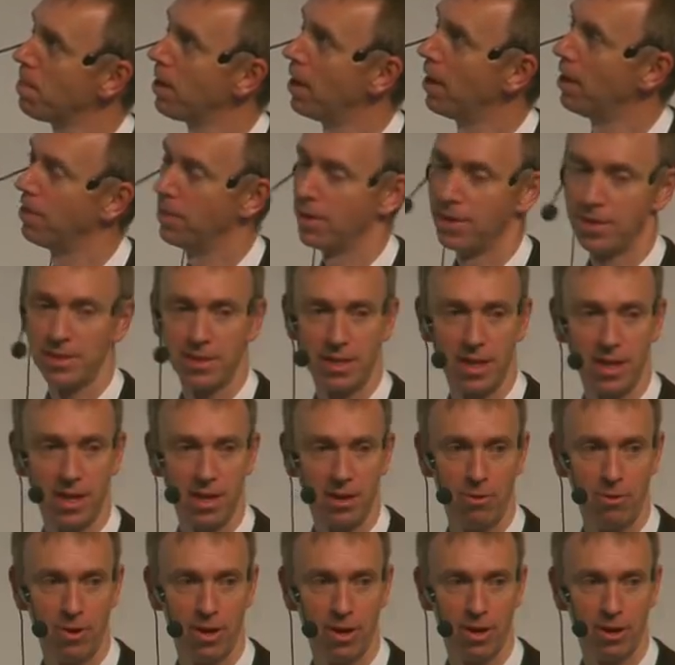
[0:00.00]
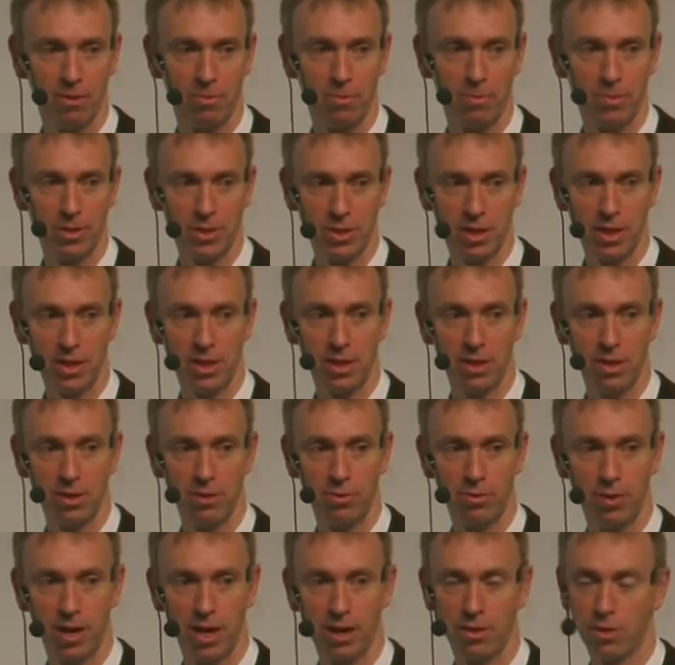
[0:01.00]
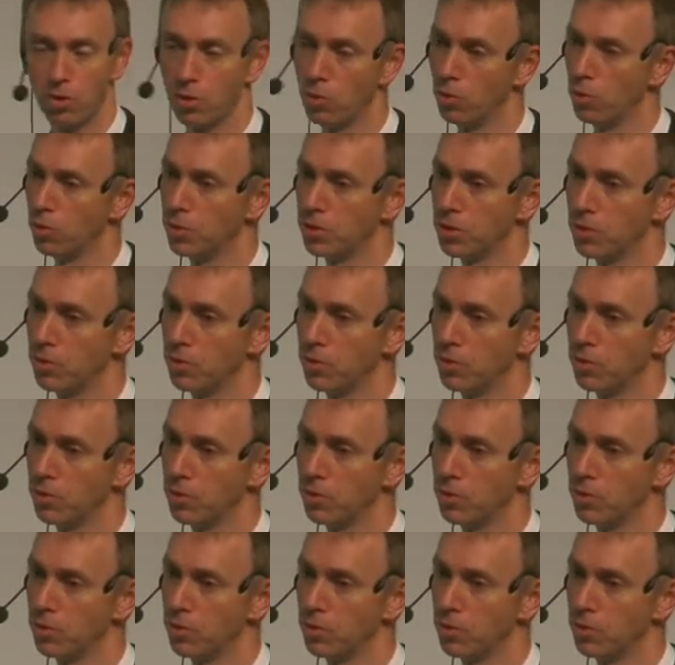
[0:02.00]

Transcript: in that area, particularly around course